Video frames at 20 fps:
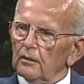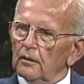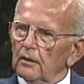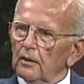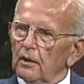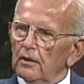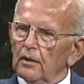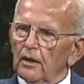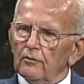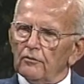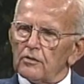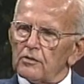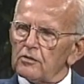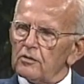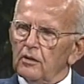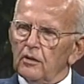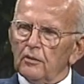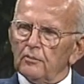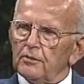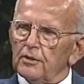I never
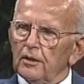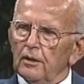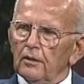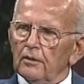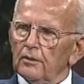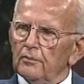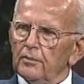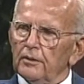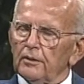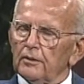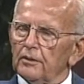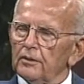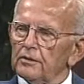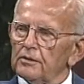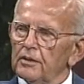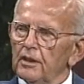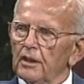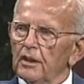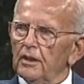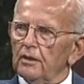saw them tearing the buildings
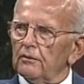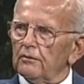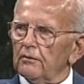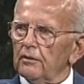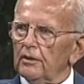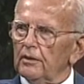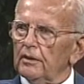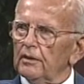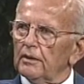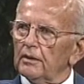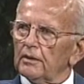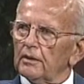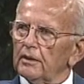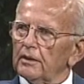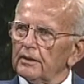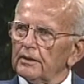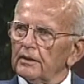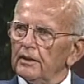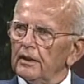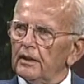down or anything
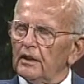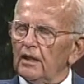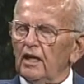like that.